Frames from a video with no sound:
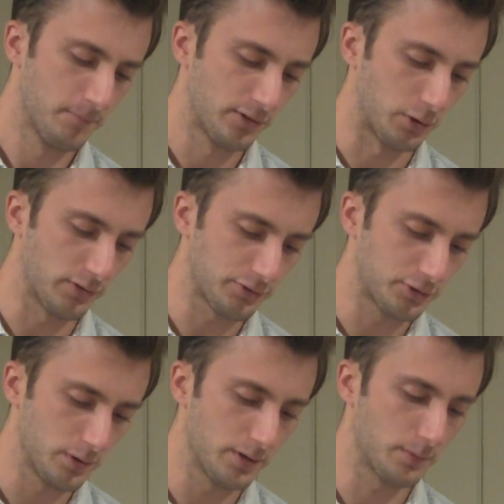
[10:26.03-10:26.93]
So is it
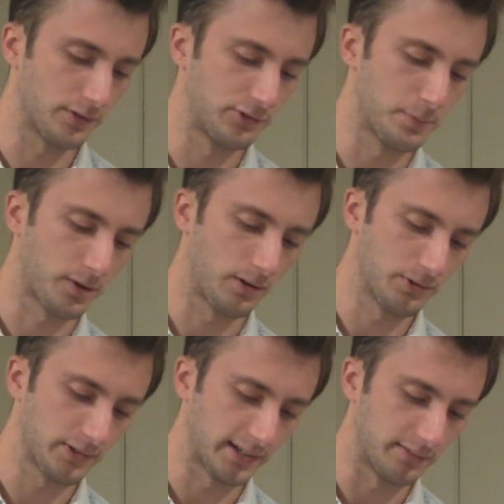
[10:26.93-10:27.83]
true you were super
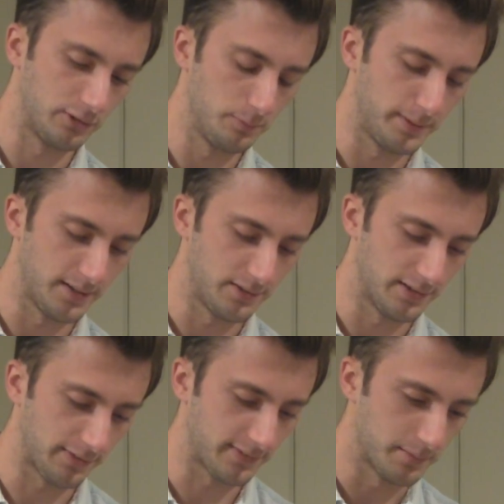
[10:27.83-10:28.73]
close to getting 2
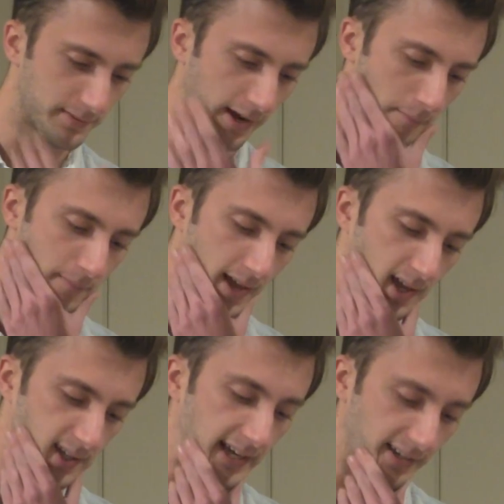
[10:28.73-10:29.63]
PhDs at the same time?
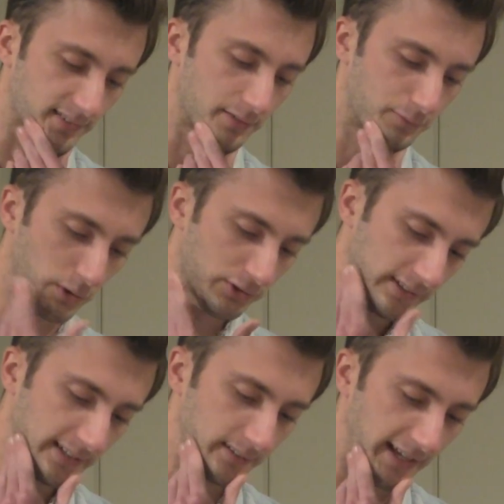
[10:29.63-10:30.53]
Yes,
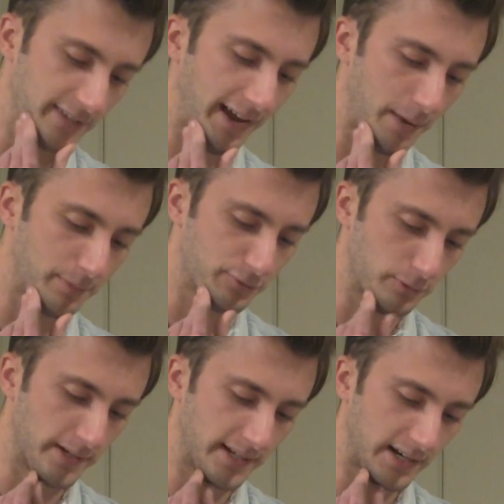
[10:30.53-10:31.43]
unfortunately, life happened
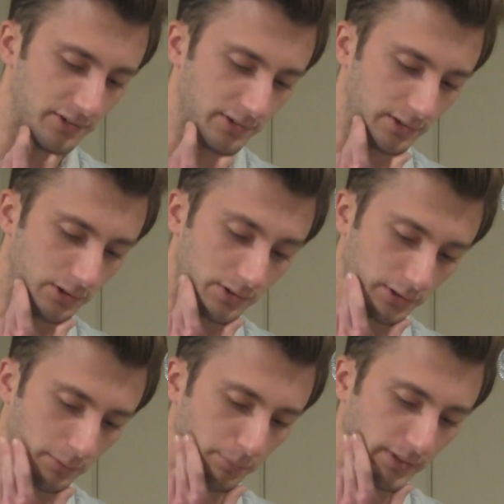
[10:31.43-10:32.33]
for me and I just couldn't
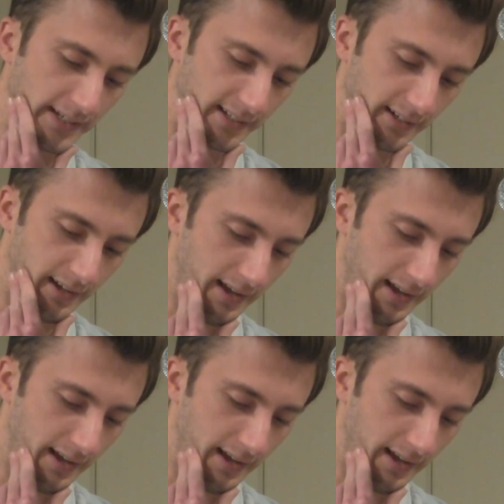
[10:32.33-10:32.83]
complete it.